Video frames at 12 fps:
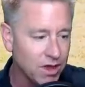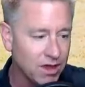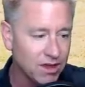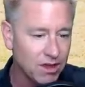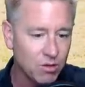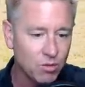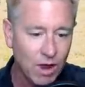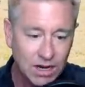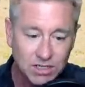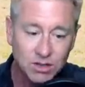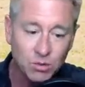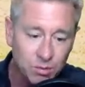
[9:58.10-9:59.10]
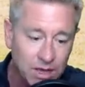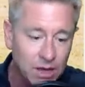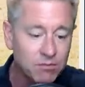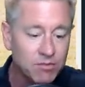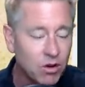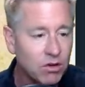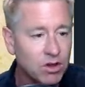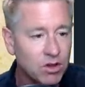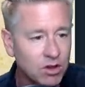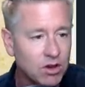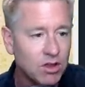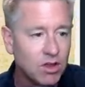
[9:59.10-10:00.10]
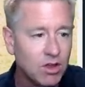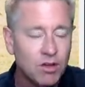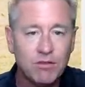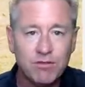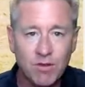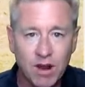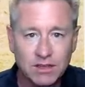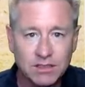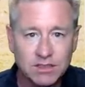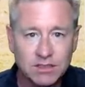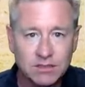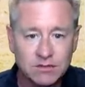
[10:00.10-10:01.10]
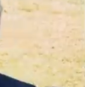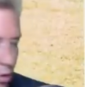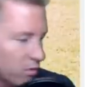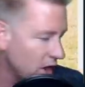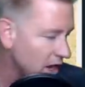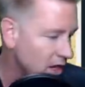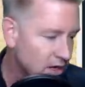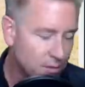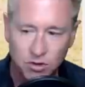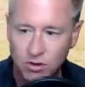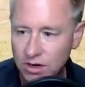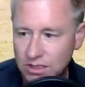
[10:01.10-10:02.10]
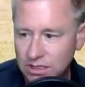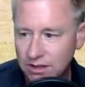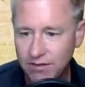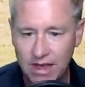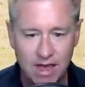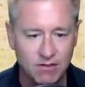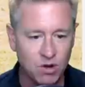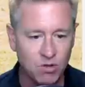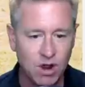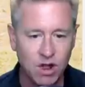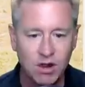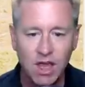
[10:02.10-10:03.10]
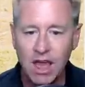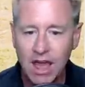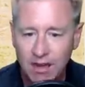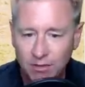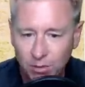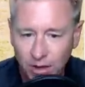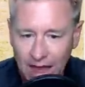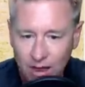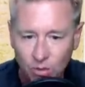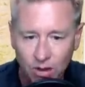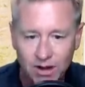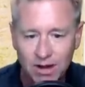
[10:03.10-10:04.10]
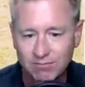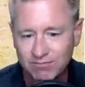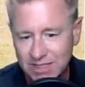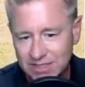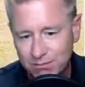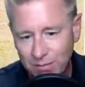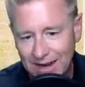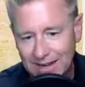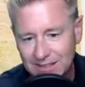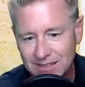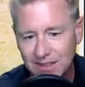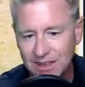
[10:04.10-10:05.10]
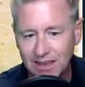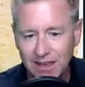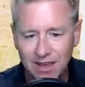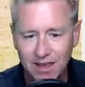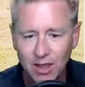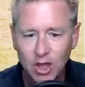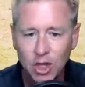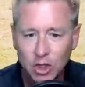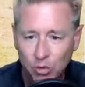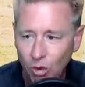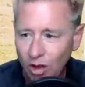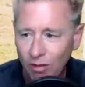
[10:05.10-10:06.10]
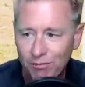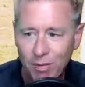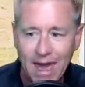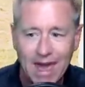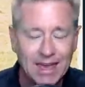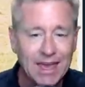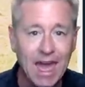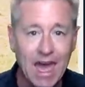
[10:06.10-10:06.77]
my, uh, actually we became very good friends. Cool brand. I'm trying to see if I it around. I have a black one. I just minus the uh, twelve pack